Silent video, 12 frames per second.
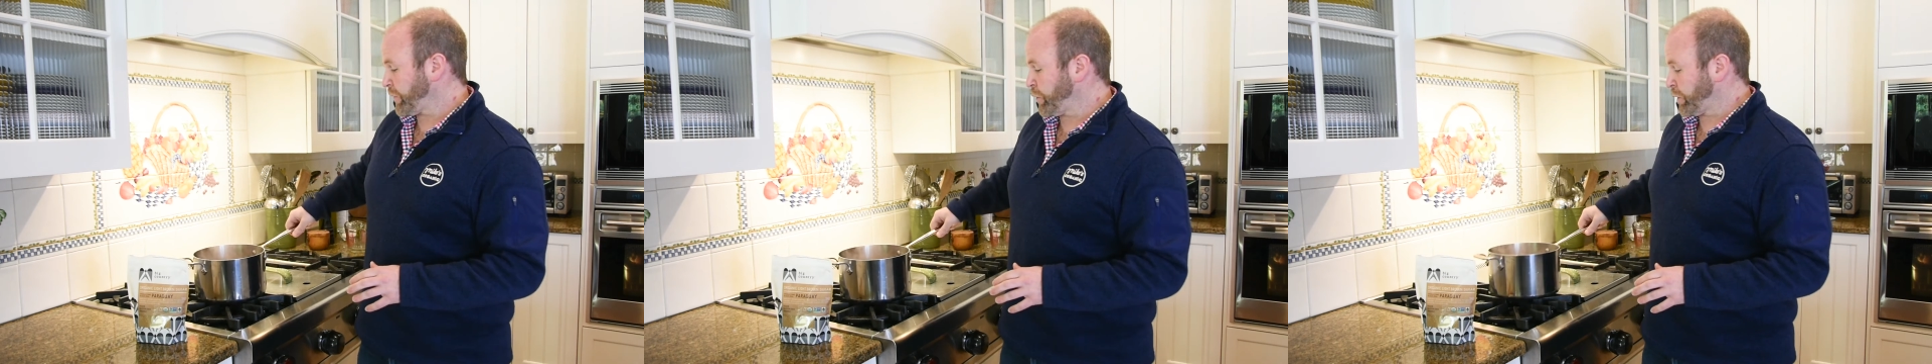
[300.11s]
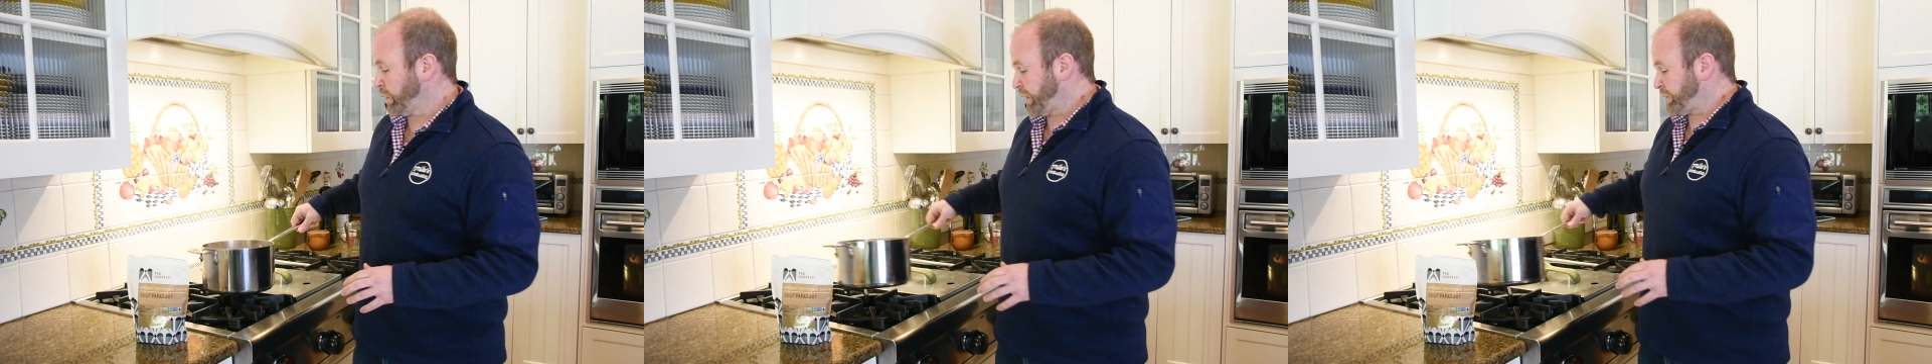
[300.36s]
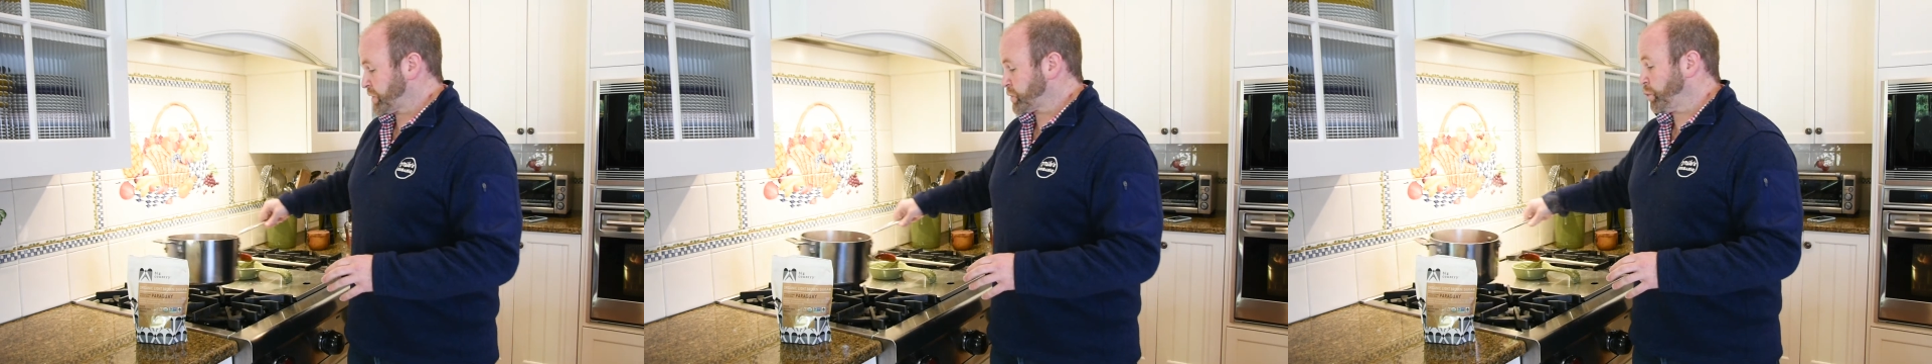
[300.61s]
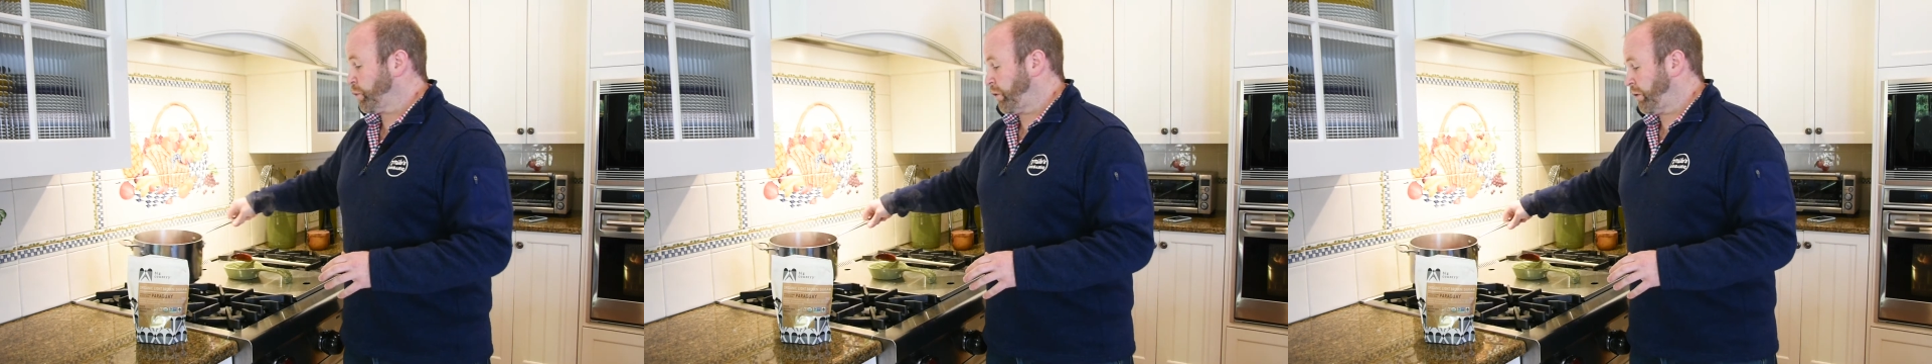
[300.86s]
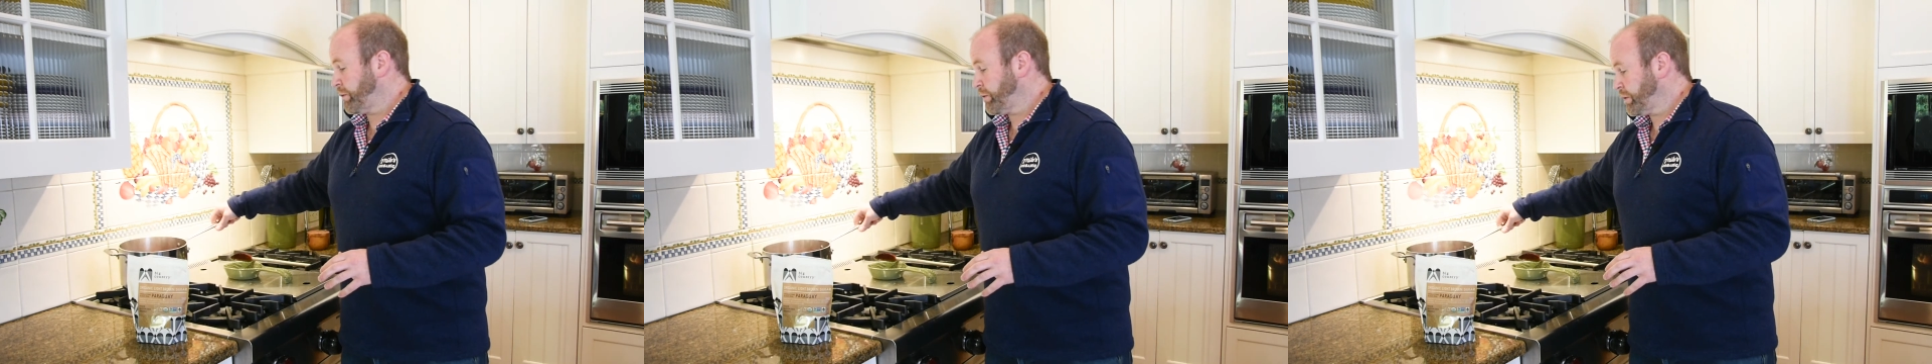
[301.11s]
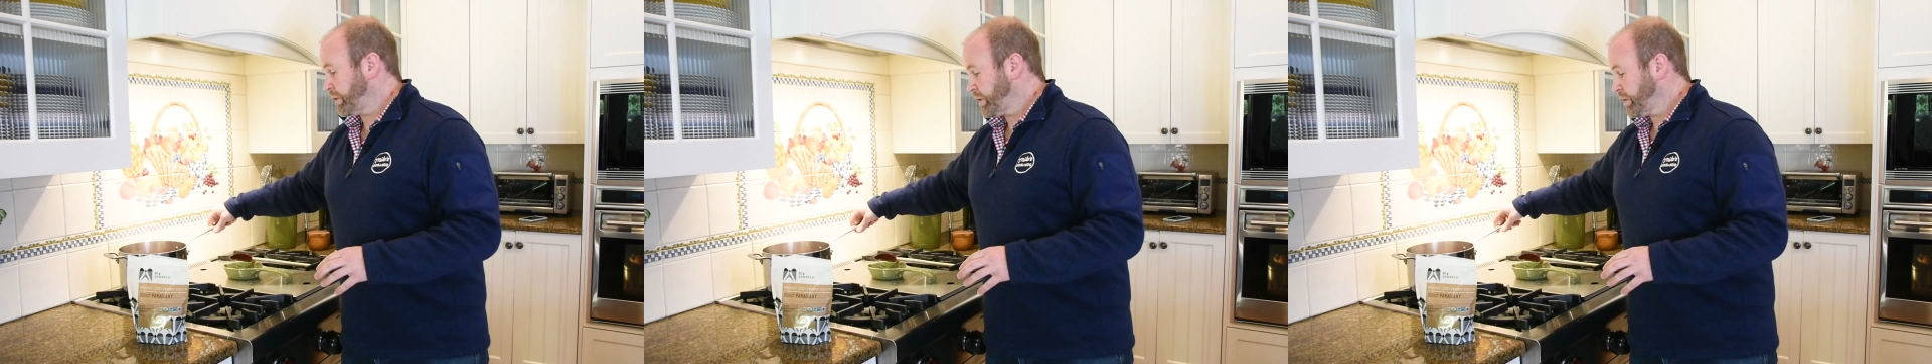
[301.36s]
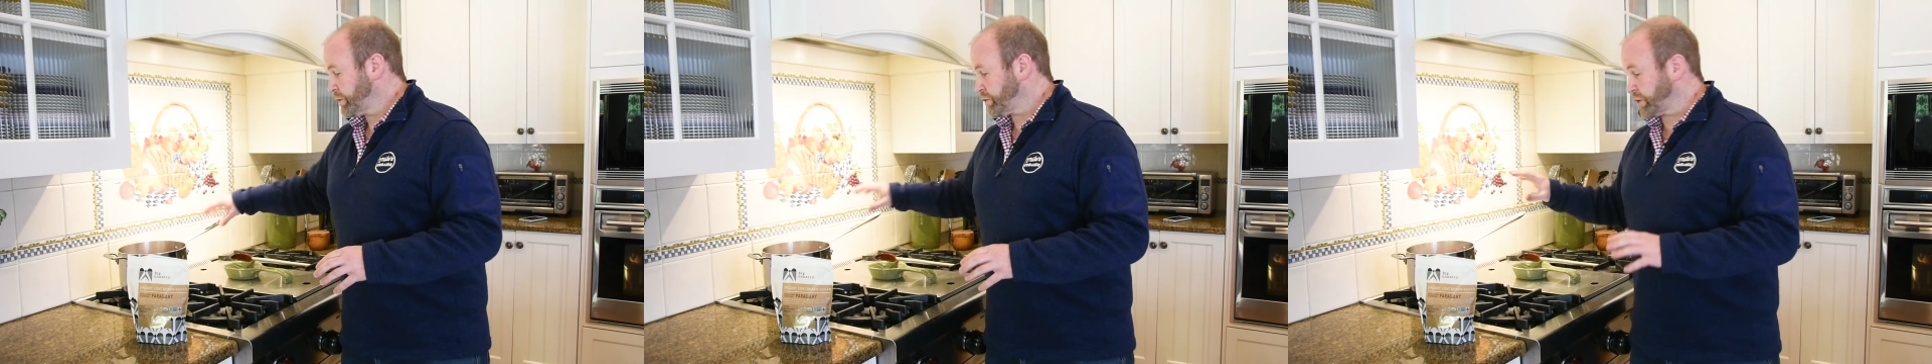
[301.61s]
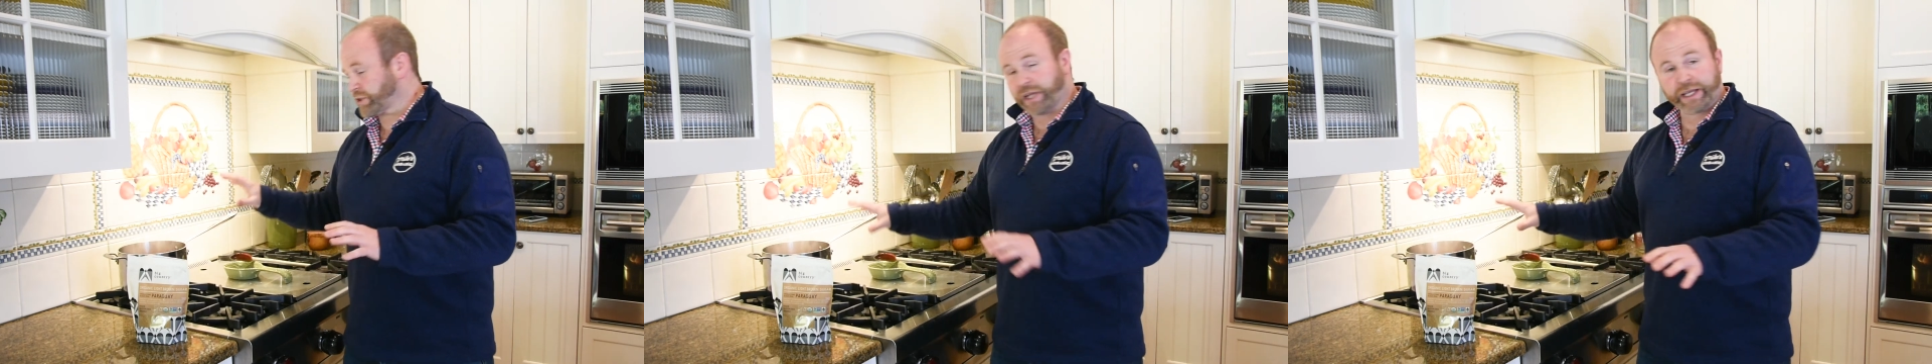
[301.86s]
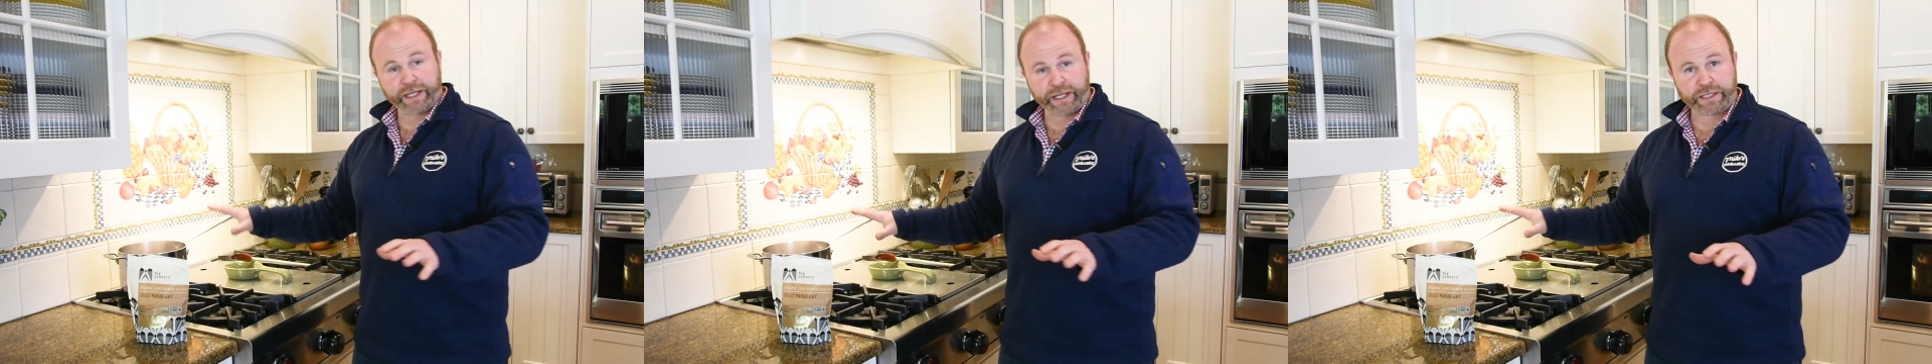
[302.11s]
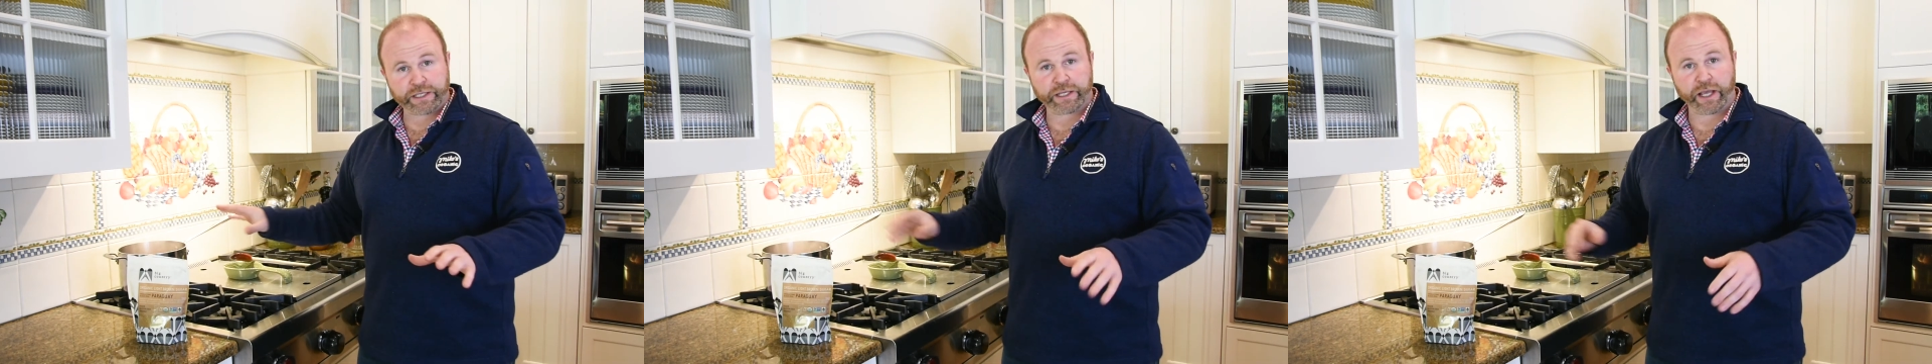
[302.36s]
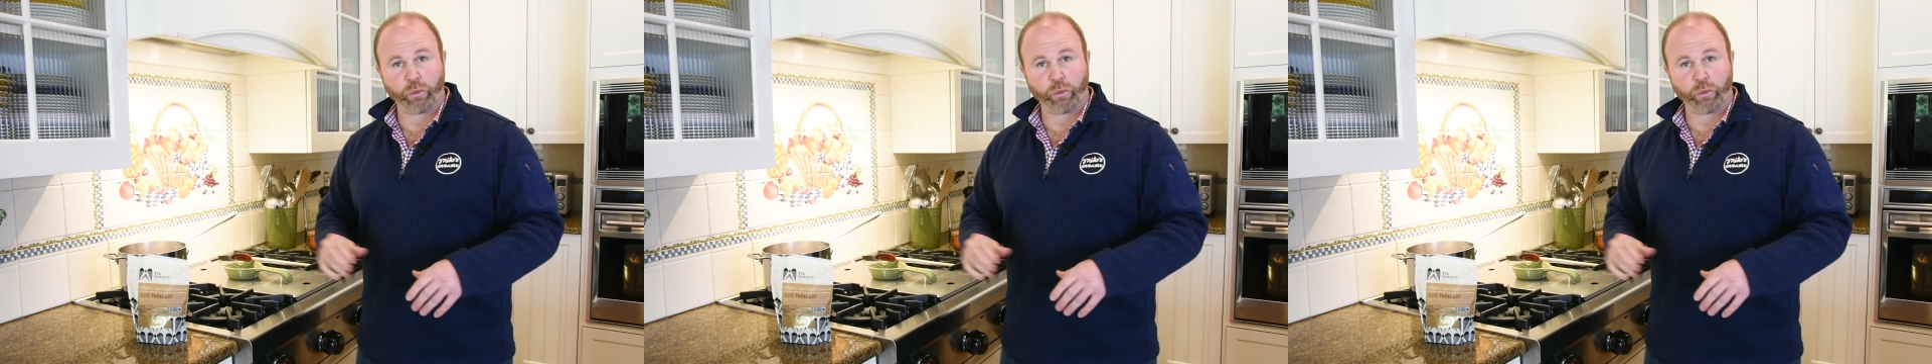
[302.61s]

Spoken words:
You're gonna let this cool, just like it is.